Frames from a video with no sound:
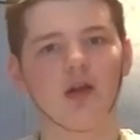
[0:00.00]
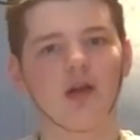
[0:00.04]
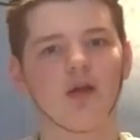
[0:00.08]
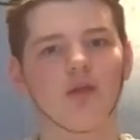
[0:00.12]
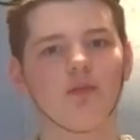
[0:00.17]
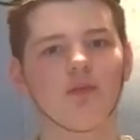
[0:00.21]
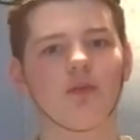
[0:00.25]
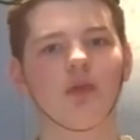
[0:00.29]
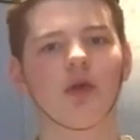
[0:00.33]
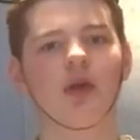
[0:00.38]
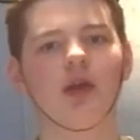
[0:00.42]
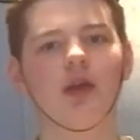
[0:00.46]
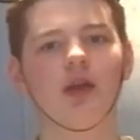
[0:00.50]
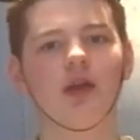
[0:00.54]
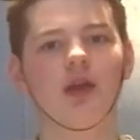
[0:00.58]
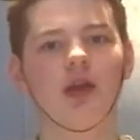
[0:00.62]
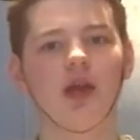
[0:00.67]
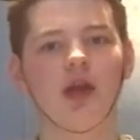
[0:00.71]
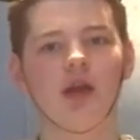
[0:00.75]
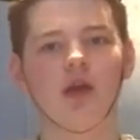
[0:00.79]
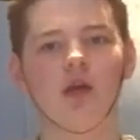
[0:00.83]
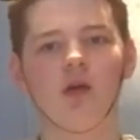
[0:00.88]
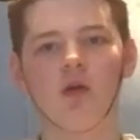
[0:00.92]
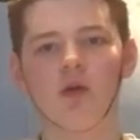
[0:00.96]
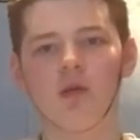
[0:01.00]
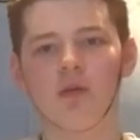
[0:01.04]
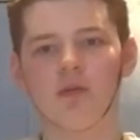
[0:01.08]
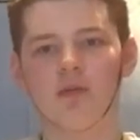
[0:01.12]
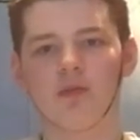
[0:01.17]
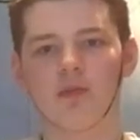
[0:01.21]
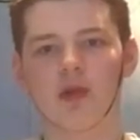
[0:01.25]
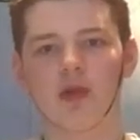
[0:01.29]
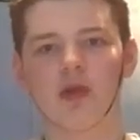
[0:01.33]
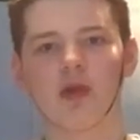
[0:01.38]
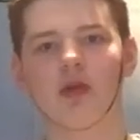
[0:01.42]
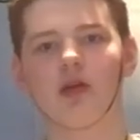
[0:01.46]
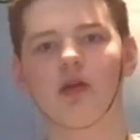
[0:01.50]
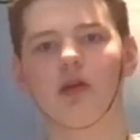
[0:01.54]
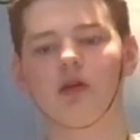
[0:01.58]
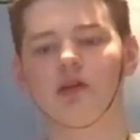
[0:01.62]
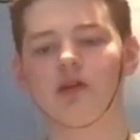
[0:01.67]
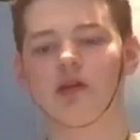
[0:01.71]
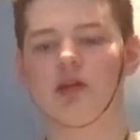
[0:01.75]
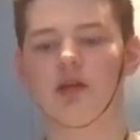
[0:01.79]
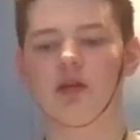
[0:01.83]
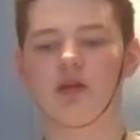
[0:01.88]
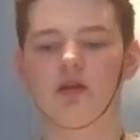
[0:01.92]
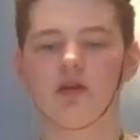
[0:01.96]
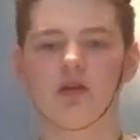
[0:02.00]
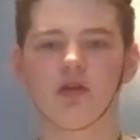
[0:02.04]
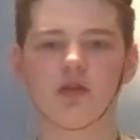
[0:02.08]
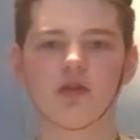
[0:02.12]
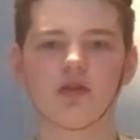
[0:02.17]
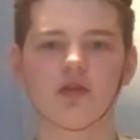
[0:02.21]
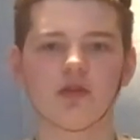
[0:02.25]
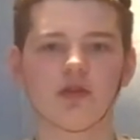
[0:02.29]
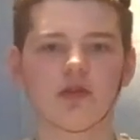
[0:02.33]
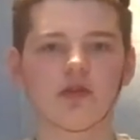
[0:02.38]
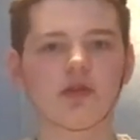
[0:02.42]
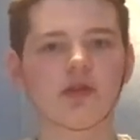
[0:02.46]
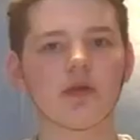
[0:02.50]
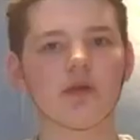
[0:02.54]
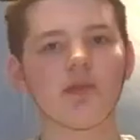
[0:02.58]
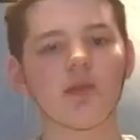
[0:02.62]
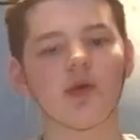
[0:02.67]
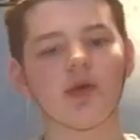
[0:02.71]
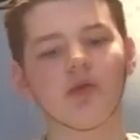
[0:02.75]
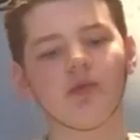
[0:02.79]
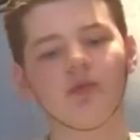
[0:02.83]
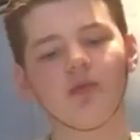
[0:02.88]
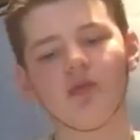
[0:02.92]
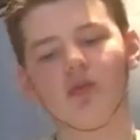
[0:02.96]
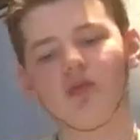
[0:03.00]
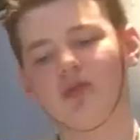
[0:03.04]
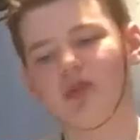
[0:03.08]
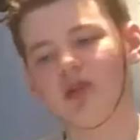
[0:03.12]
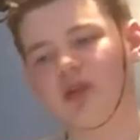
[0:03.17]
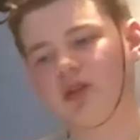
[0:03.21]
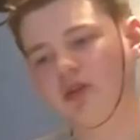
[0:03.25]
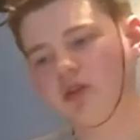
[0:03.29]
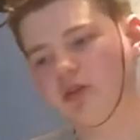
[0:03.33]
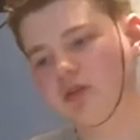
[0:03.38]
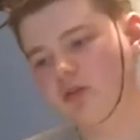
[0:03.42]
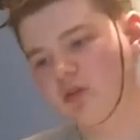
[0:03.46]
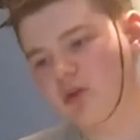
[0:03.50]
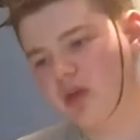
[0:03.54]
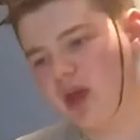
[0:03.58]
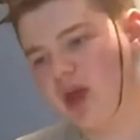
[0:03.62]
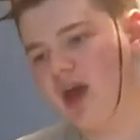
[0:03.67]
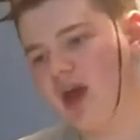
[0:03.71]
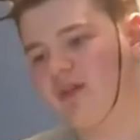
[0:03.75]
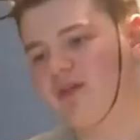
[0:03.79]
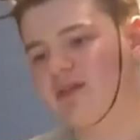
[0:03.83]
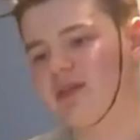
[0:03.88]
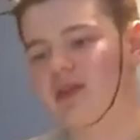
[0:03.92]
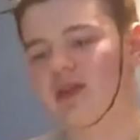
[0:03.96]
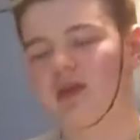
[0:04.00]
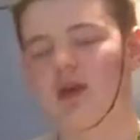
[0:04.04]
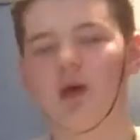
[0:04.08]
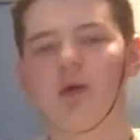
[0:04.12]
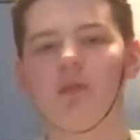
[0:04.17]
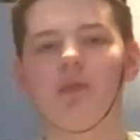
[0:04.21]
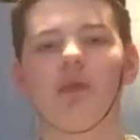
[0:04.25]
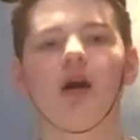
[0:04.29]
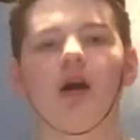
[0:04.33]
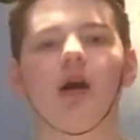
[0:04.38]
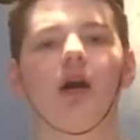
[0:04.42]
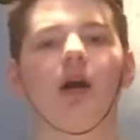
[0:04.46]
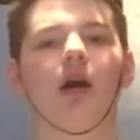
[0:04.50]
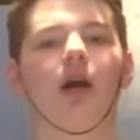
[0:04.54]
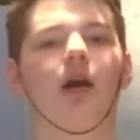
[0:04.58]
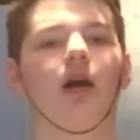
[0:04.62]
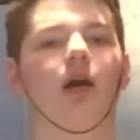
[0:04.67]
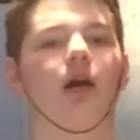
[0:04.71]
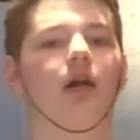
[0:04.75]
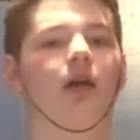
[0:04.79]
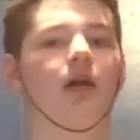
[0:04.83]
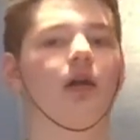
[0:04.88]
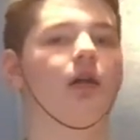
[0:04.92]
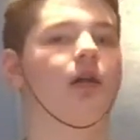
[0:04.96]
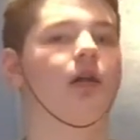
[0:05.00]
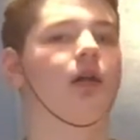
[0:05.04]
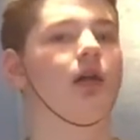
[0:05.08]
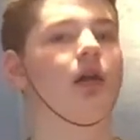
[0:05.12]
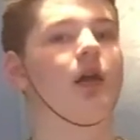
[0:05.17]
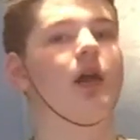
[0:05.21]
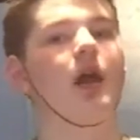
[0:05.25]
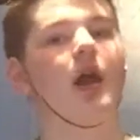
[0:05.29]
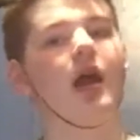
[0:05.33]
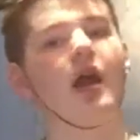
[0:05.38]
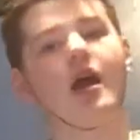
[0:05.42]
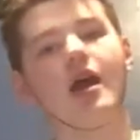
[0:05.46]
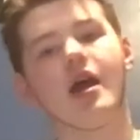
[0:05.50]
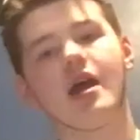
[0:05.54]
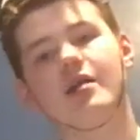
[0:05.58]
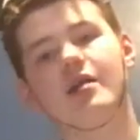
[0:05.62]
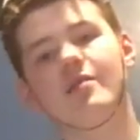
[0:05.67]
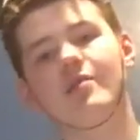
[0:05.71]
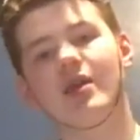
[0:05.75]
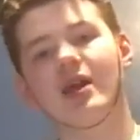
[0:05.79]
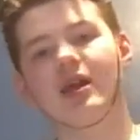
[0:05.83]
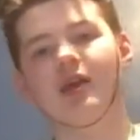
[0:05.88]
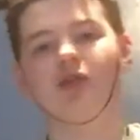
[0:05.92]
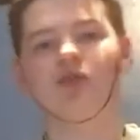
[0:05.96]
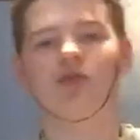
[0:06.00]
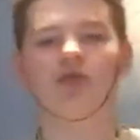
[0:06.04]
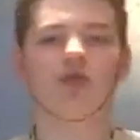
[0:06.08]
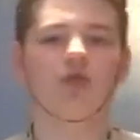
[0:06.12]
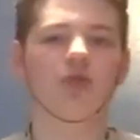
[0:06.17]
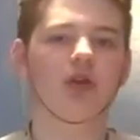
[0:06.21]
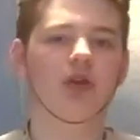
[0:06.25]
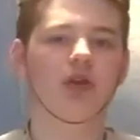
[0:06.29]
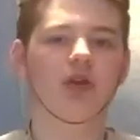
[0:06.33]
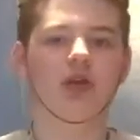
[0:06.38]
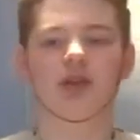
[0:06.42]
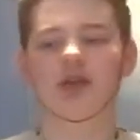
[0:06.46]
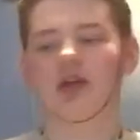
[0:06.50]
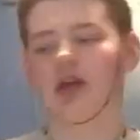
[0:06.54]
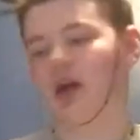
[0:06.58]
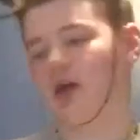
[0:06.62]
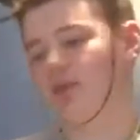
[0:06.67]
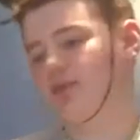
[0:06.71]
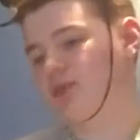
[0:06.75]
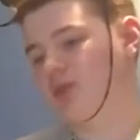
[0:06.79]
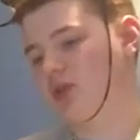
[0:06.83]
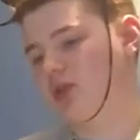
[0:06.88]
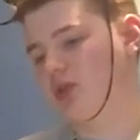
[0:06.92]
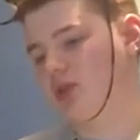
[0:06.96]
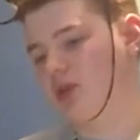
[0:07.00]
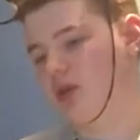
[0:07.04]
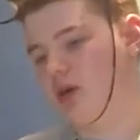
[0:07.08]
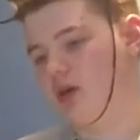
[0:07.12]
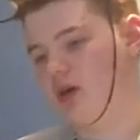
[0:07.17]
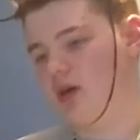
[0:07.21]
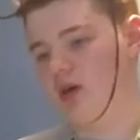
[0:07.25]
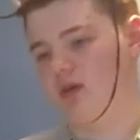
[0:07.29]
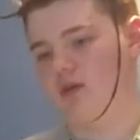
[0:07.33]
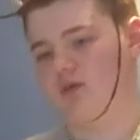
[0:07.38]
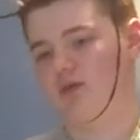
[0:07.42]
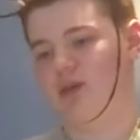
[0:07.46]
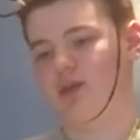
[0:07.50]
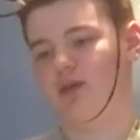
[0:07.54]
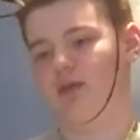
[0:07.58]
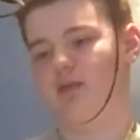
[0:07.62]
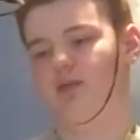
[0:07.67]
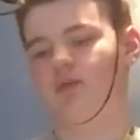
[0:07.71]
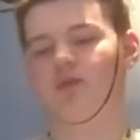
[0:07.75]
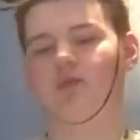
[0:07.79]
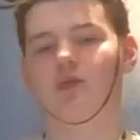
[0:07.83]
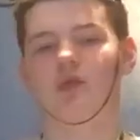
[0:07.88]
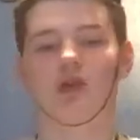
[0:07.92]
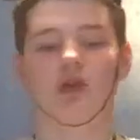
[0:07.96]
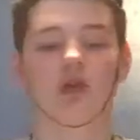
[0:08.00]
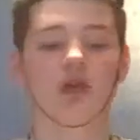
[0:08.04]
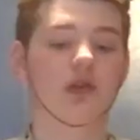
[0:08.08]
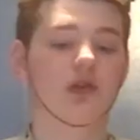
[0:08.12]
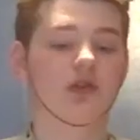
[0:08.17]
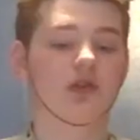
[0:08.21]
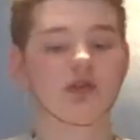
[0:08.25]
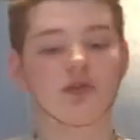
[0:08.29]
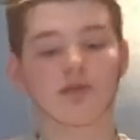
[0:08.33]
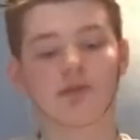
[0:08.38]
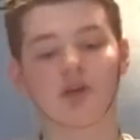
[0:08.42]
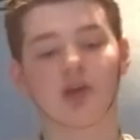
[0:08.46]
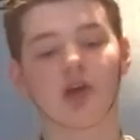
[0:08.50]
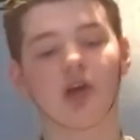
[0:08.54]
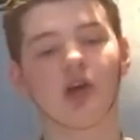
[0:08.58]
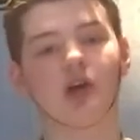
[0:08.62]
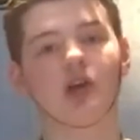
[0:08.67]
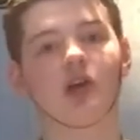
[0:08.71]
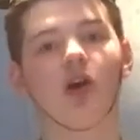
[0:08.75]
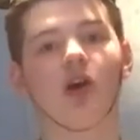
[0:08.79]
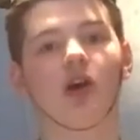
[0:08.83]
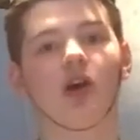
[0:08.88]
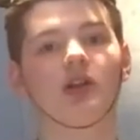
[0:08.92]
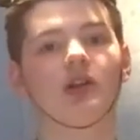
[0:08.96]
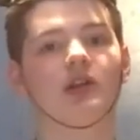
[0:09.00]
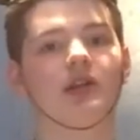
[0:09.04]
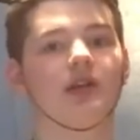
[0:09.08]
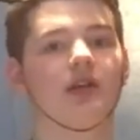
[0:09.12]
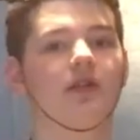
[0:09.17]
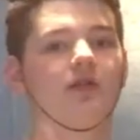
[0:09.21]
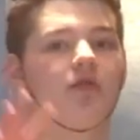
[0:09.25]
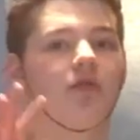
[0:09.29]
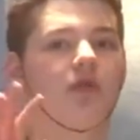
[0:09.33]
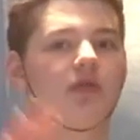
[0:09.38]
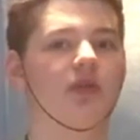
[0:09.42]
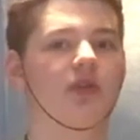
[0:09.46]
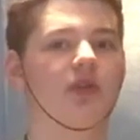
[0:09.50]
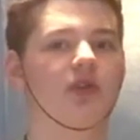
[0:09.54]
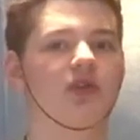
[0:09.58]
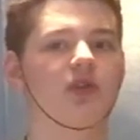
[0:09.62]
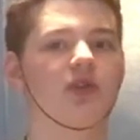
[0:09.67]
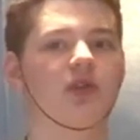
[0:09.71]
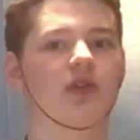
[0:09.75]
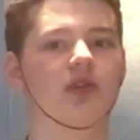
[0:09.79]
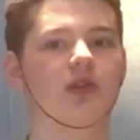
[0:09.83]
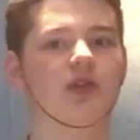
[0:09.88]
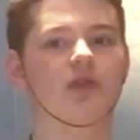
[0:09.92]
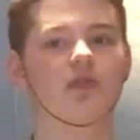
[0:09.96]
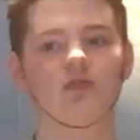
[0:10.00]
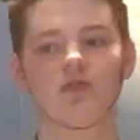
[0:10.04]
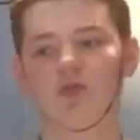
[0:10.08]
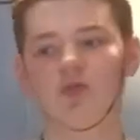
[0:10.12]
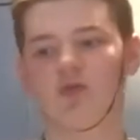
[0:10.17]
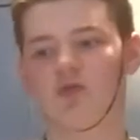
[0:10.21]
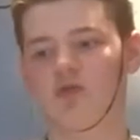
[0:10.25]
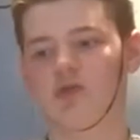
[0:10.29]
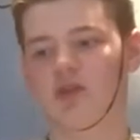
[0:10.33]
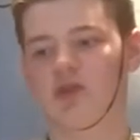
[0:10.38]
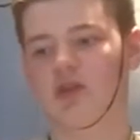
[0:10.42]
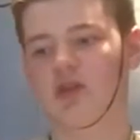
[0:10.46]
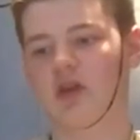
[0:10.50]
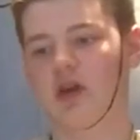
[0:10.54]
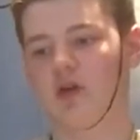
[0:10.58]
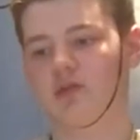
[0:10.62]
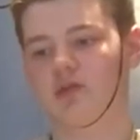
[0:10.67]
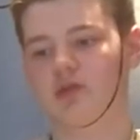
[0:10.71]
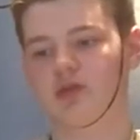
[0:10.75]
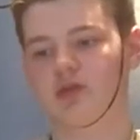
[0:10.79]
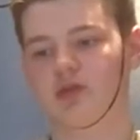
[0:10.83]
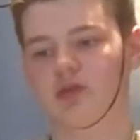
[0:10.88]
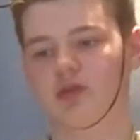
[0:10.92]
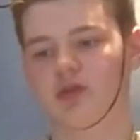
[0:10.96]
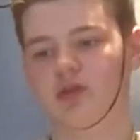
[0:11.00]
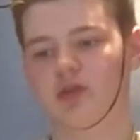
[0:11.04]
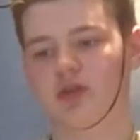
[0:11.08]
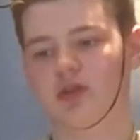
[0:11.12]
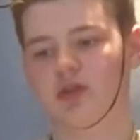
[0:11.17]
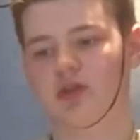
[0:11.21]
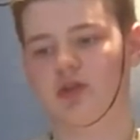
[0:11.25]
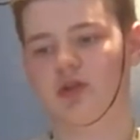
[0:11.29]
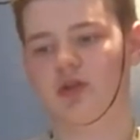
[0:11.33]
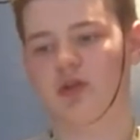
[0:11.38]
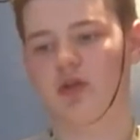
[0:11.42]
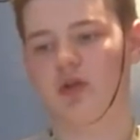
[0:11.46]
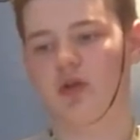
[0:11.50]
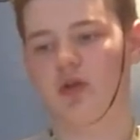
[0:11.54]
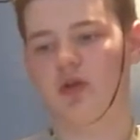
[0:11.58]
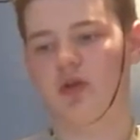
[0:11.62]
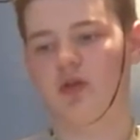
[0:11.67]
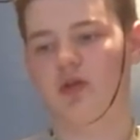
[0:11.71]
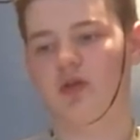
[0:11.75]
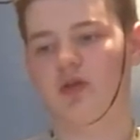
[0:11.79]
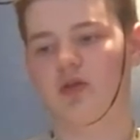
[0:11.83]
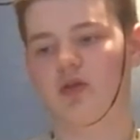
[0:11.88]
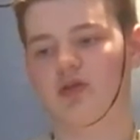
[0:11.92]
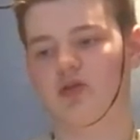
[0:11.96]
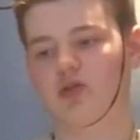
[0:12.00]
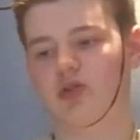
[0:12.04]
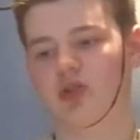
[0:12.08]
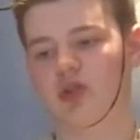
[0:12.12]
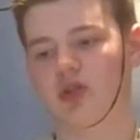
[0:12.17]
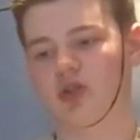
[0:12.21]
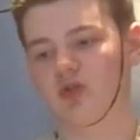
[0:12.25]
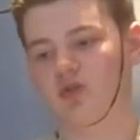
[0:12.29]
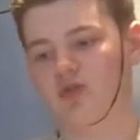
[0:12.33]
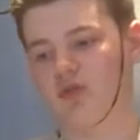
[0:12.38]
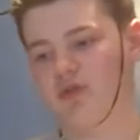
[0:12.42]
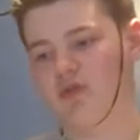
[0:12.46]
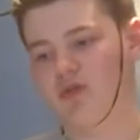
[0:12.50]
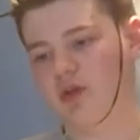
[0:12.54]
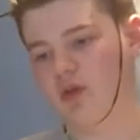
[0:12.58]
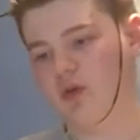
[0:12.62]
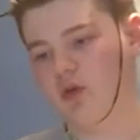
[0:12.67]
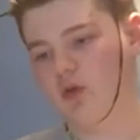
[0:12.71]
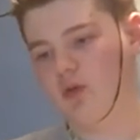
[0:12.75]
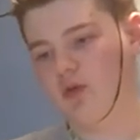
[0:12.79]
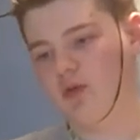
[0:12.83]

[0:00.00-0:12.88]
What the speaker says: But anyhow, let's get on to some movie news. We have some Ant-Man 3 type stuff, some cut content from the Sonic movie that was just revealed.